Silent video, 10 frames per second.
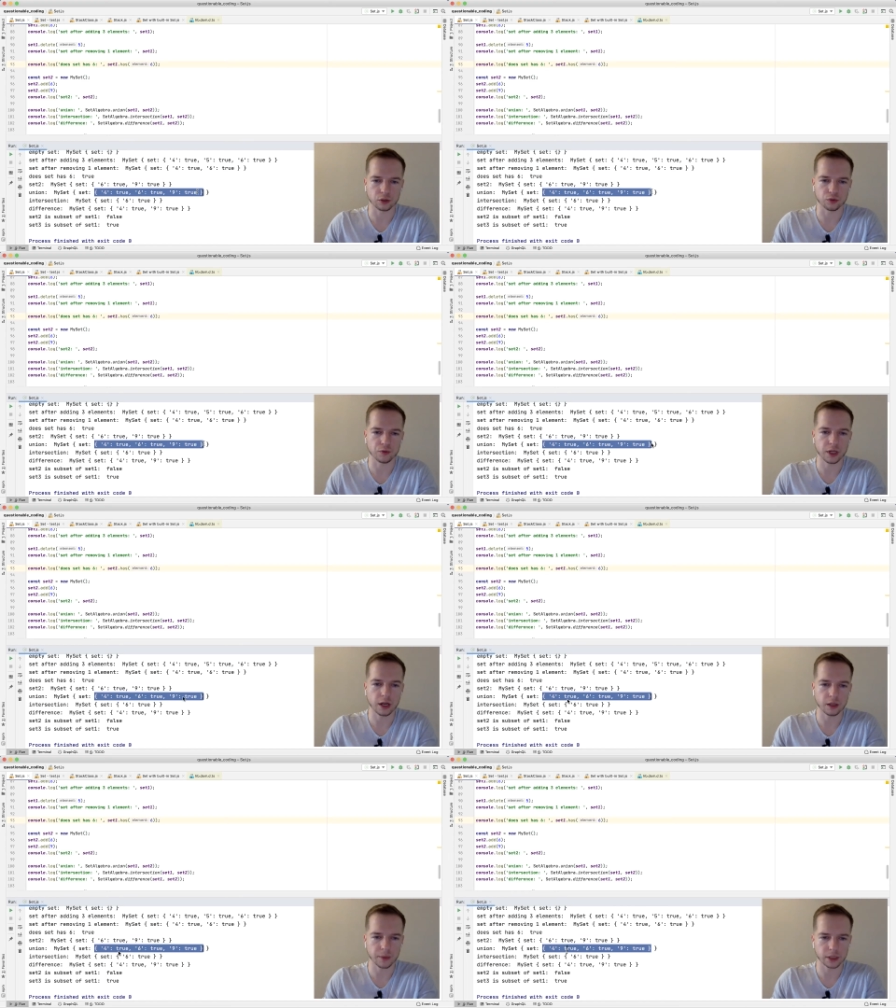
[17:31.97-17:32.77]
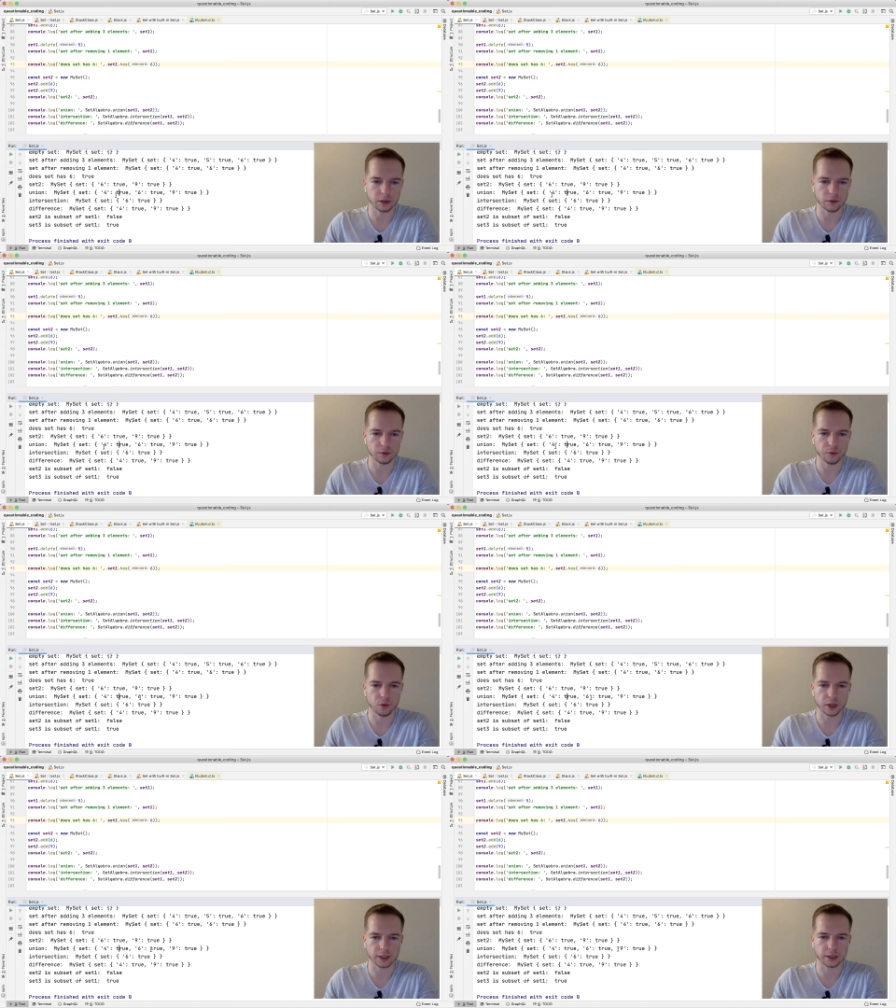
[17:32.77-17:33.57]
So 3 elements,
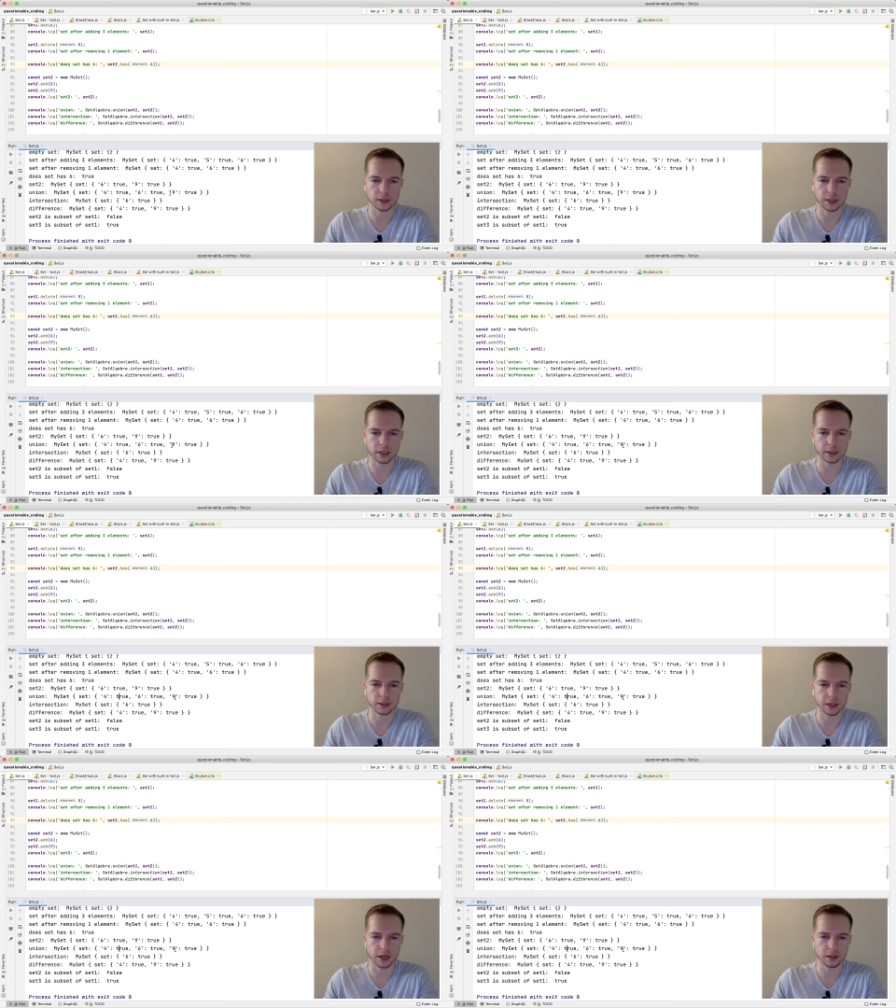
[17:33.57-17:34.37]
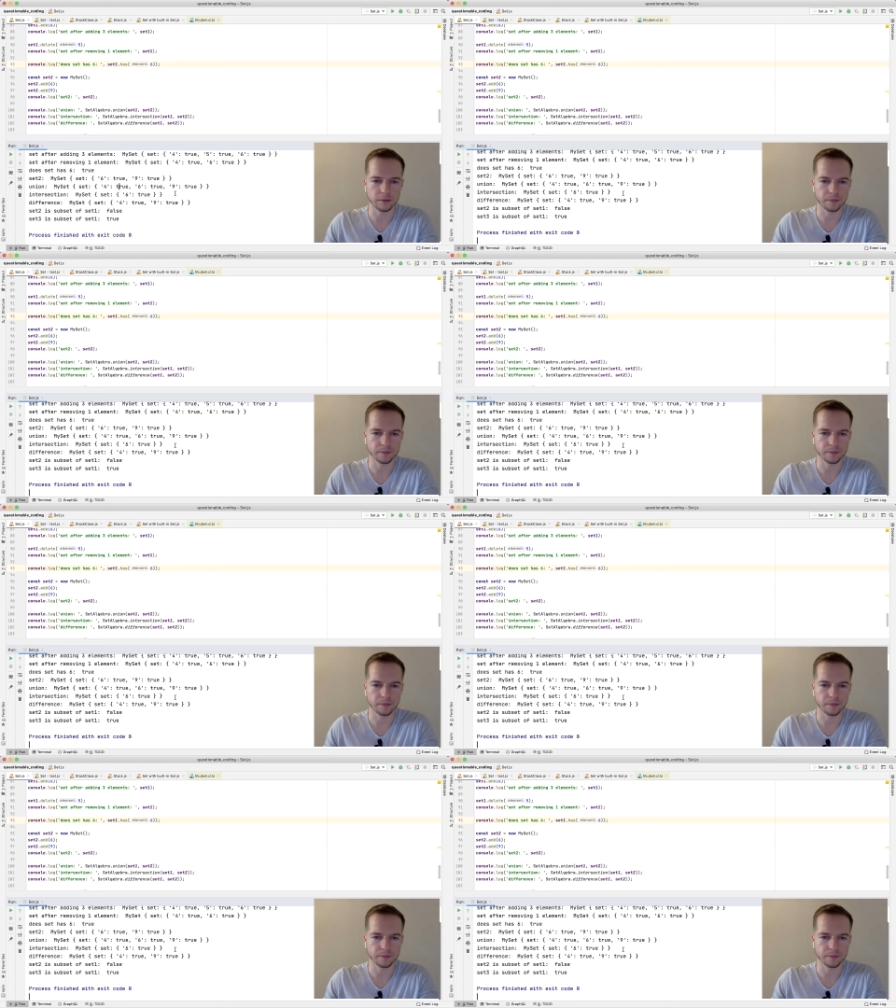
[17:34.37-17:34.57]
4, 6, 9.